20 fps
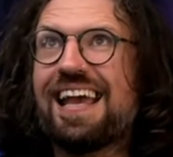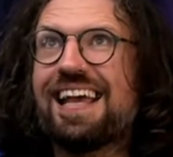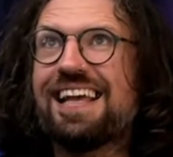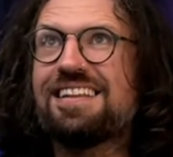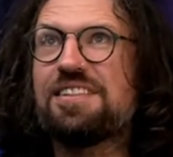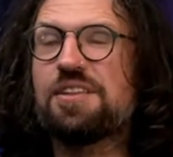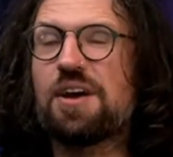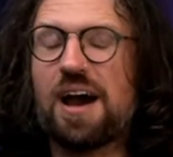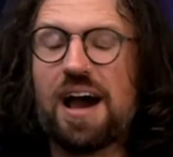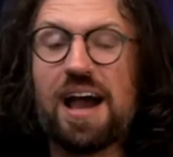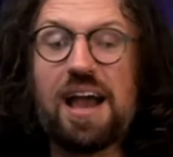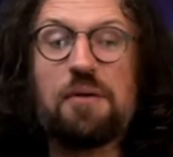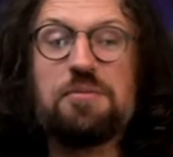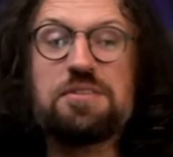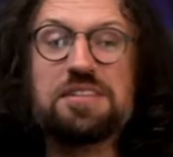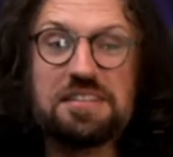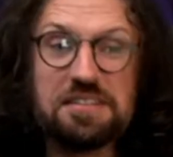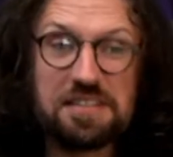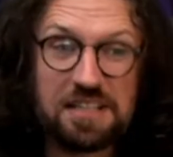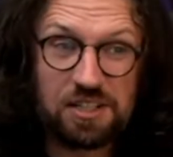it
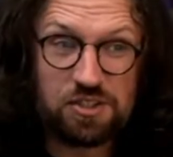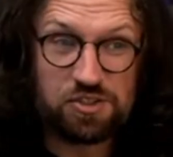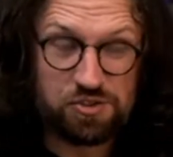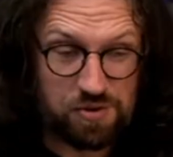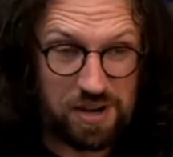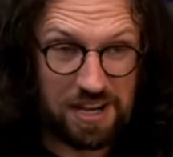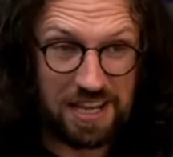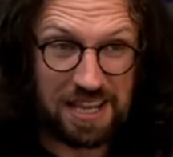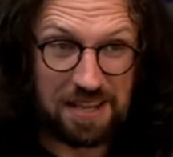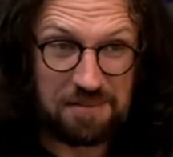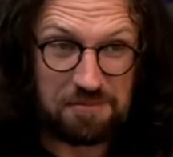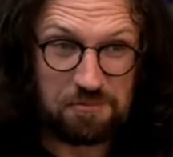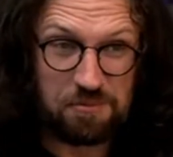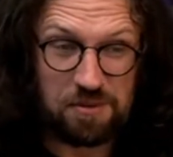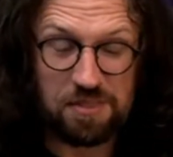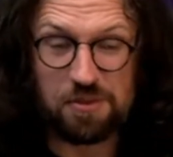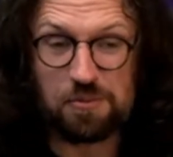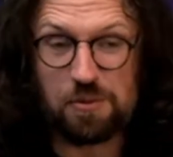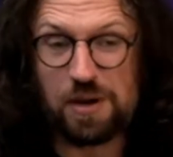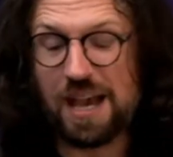was a little tricky
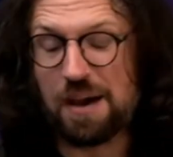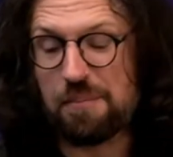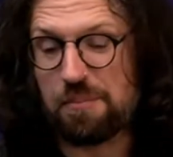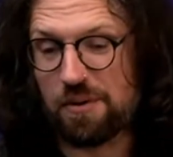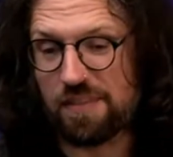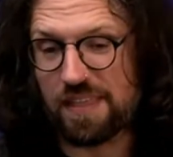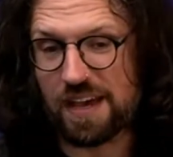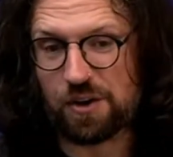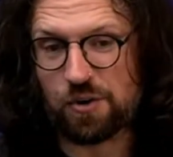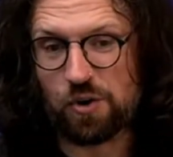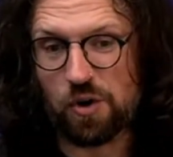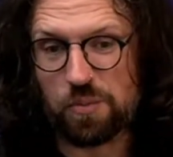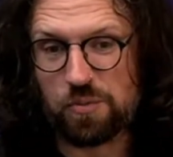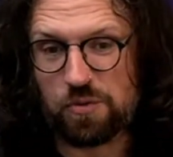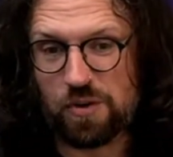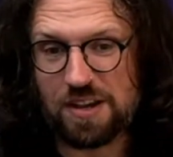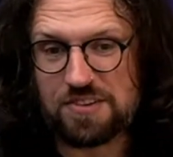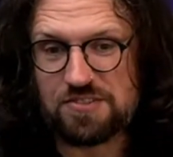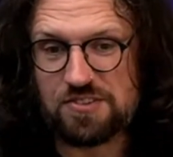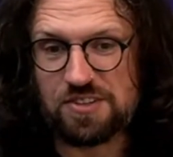with the way I put that chord
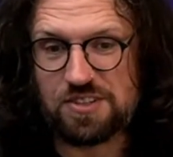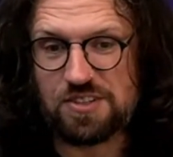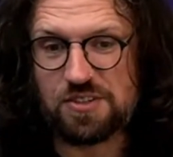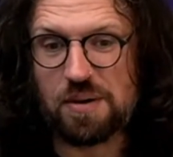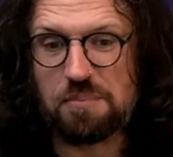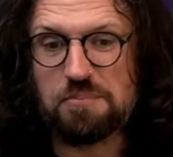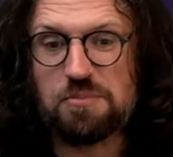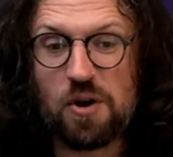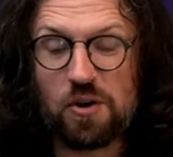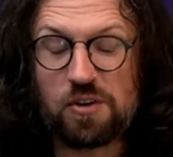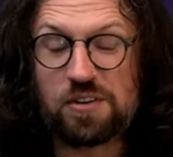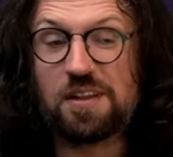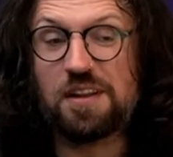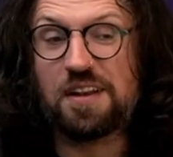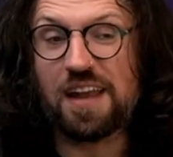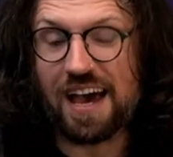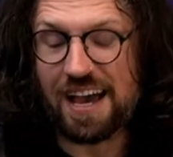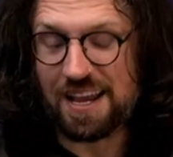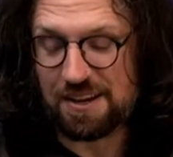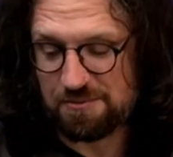progression to you. I'm not going
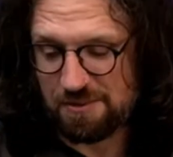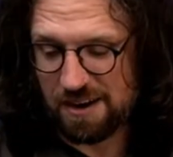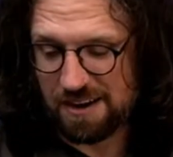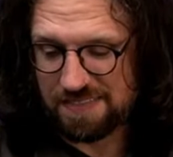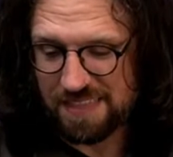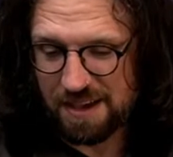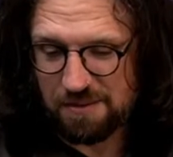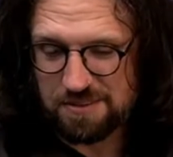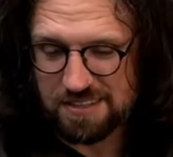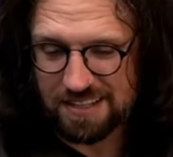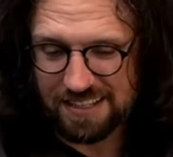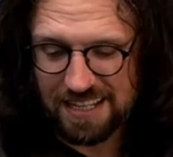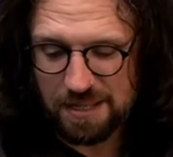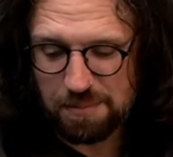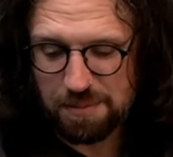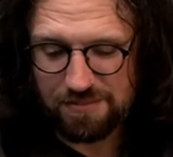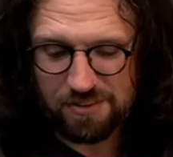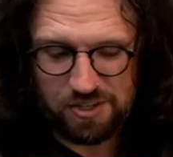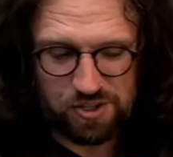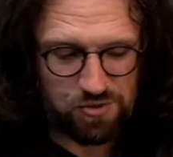to lie, right? That was a
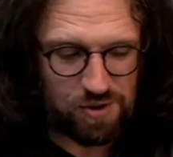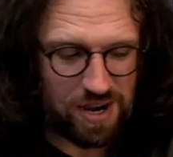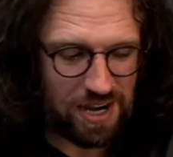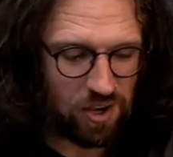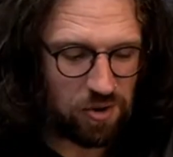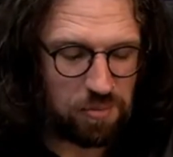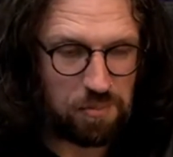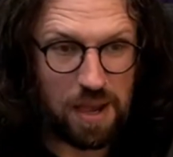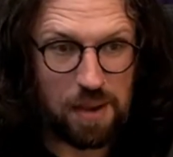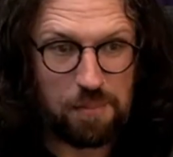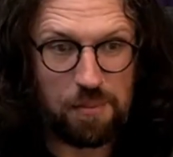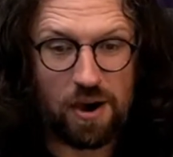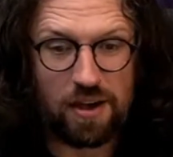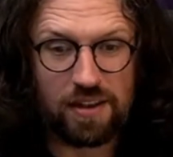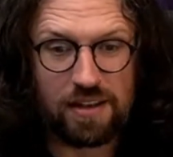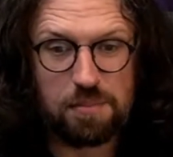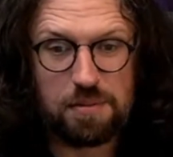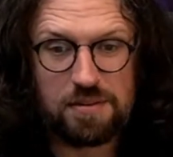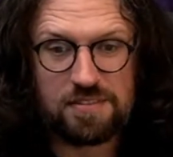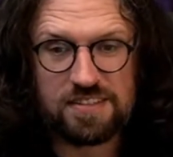little bit of a trick on my part.
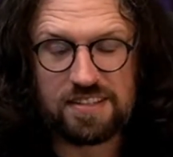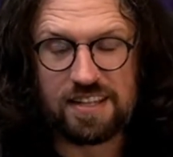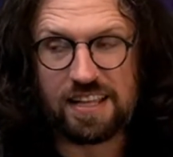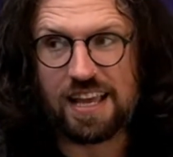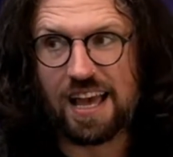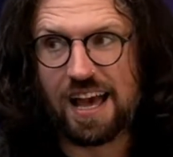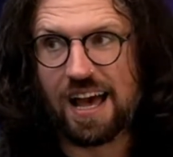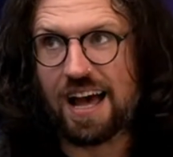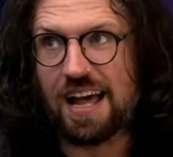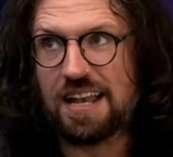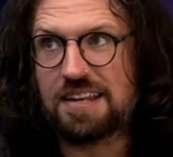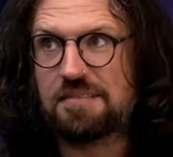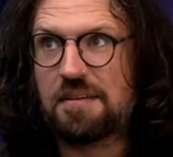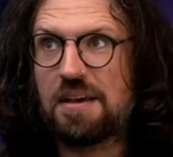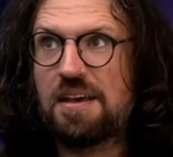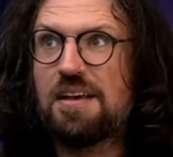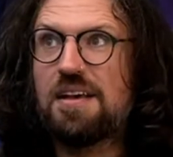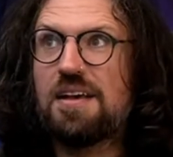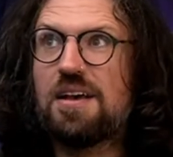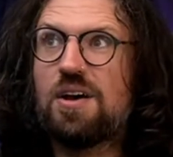A little bit of sleight of hand.
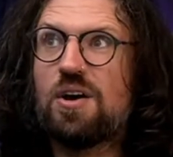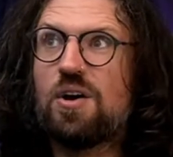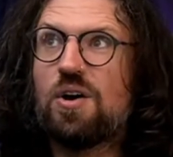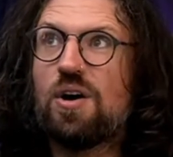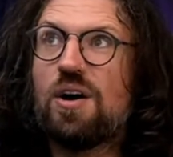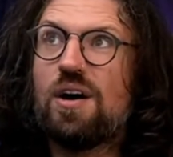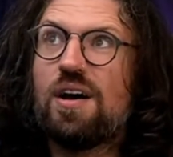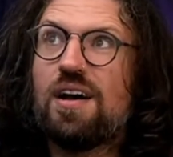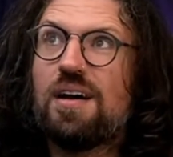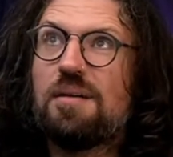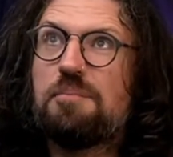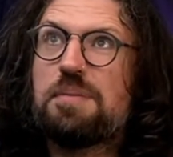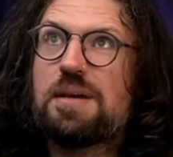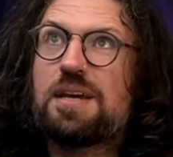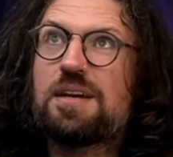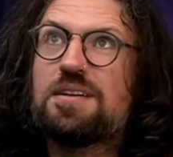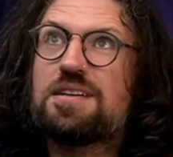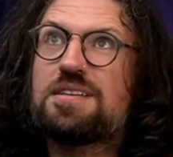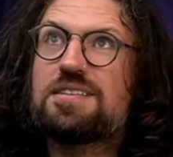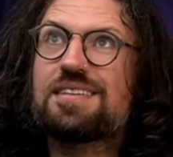
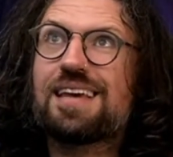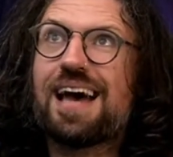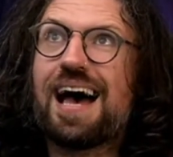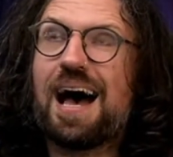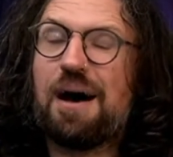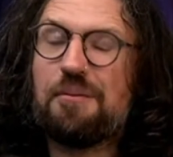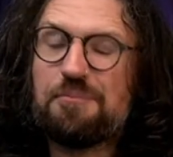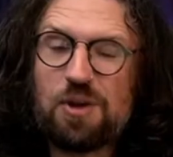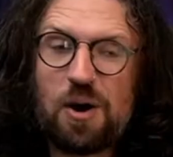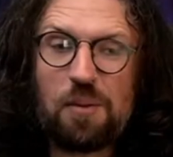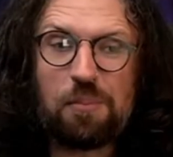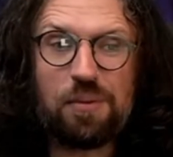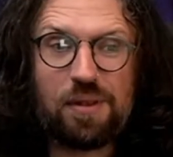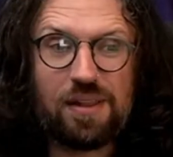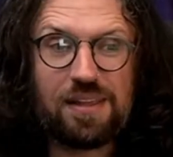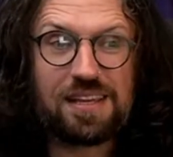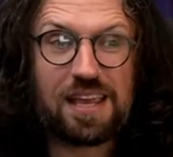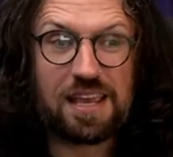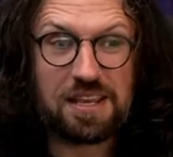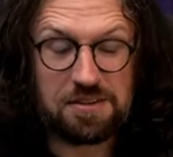because I'm not
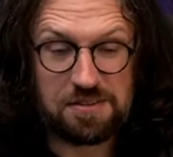playing it